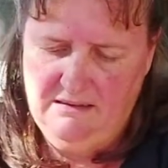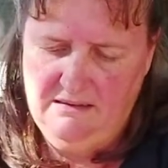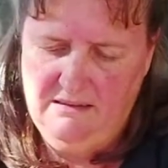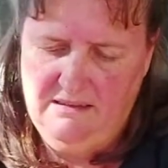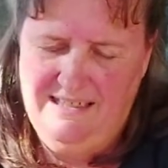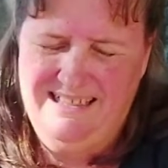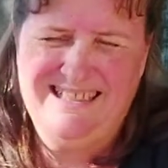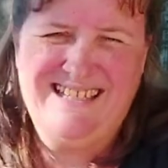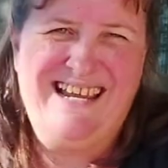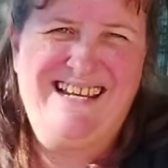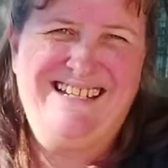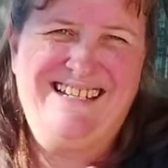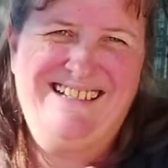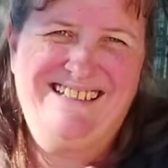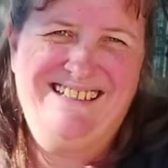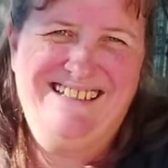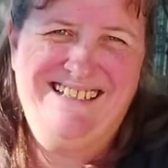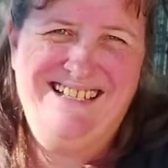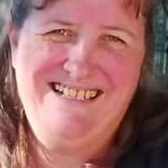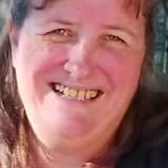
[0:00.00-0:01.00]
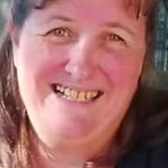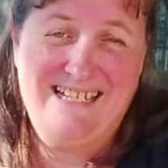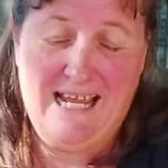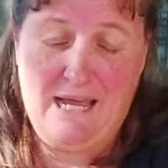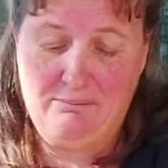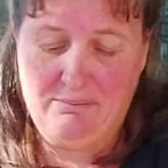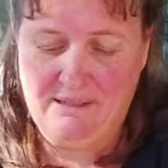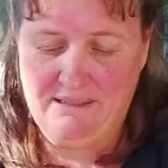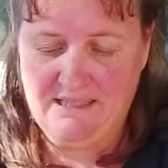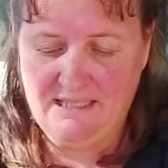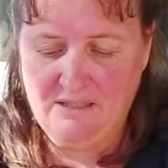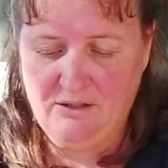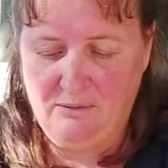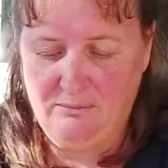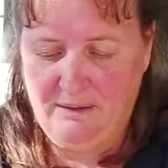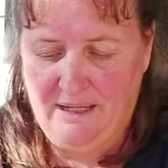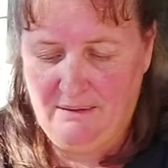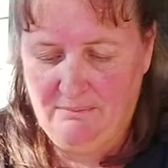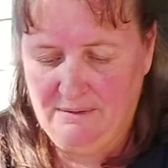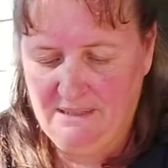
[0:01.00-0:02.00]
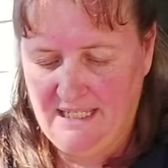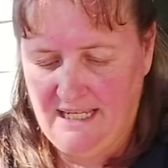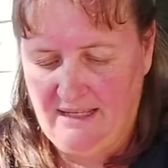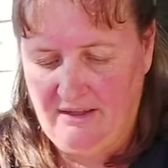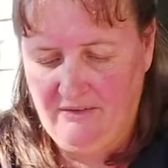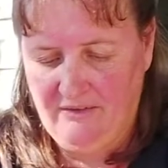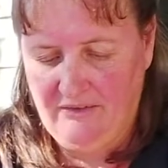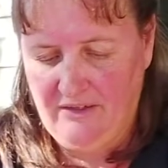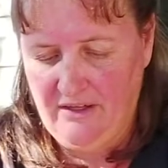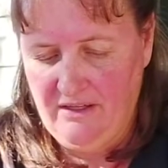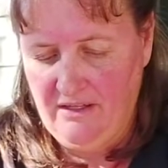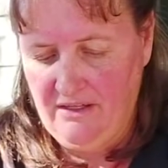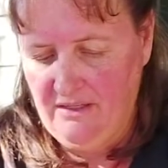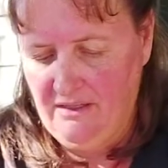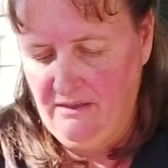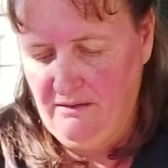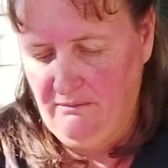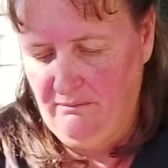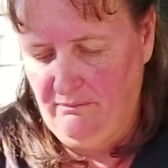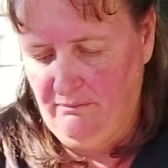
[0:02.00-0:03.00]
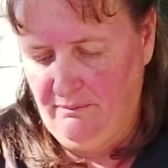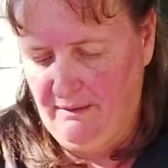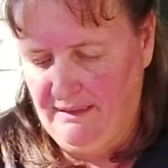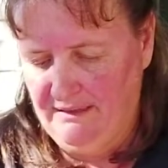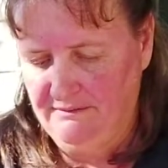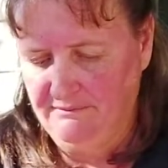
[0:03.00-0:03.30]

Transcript: And technically these are napkins, not paper towels, but